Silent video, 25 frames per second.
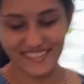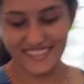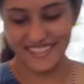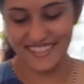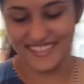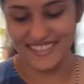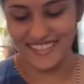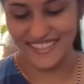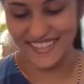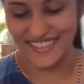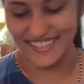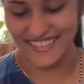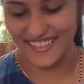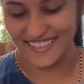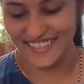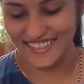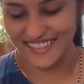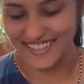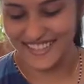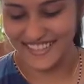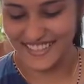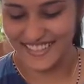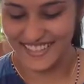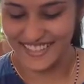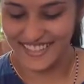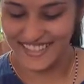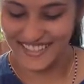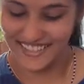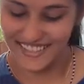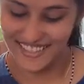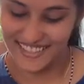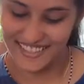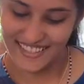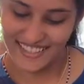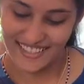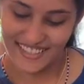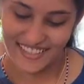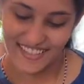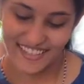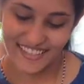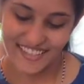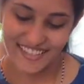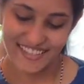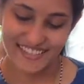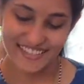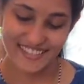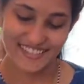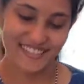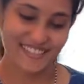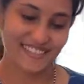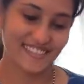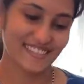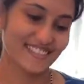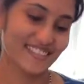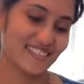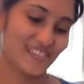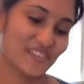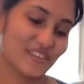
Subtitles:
have to do this. I know it's not beer,